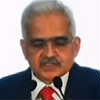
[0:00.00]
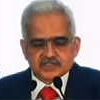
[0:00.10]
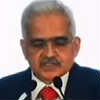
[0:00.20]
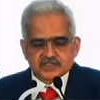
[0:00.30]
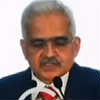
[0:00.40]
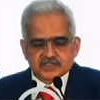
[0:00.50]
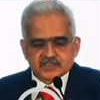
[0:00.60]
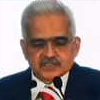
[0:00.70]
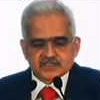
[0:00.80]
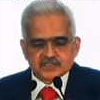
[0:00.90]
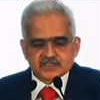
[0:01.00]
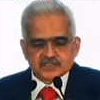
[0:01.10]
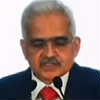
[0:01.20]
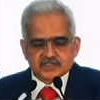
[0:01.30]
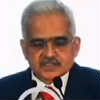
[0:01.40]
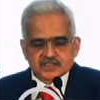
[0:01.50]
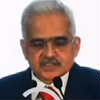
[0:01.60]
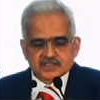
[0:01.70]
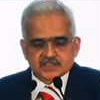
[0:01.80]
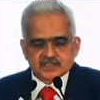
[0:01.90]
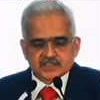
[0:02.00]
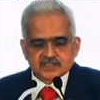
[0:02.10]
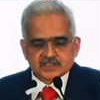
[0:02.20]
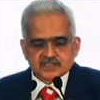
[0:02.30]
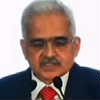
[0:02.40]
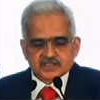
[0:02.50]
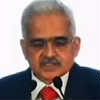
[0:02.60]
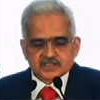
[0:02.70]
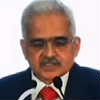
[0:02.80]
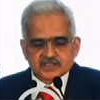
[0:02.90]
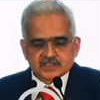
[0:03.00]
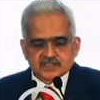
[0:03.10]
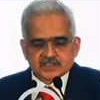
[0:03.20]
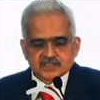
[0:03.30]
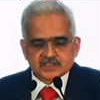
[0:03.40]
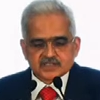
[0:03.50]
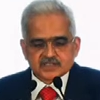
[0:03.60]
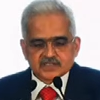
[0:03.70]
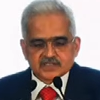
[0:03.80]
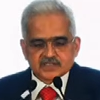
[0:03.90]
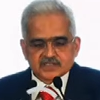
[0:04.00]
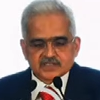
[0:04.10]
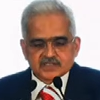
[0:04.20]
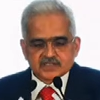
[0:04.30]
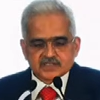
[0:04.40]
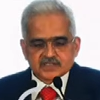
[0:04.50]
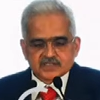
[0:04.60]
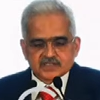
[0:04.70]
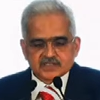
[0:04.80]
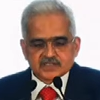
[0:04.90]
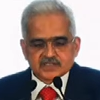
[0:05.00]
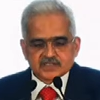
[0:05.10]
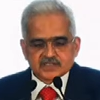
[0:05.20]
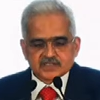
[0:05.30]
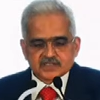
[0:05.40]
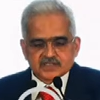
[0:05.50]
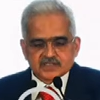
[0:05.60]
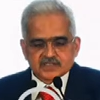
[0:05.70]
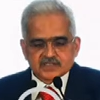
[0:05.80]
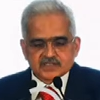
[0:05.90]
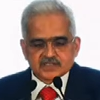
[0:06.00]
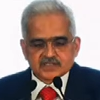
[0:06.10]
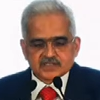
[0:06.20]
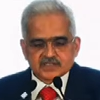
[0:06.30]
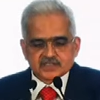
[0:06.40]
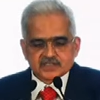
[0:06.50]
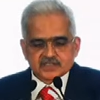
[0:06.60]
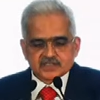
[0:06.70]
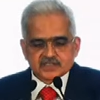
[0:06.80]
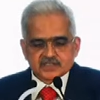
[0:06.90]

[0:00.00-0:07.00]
Nothing is said.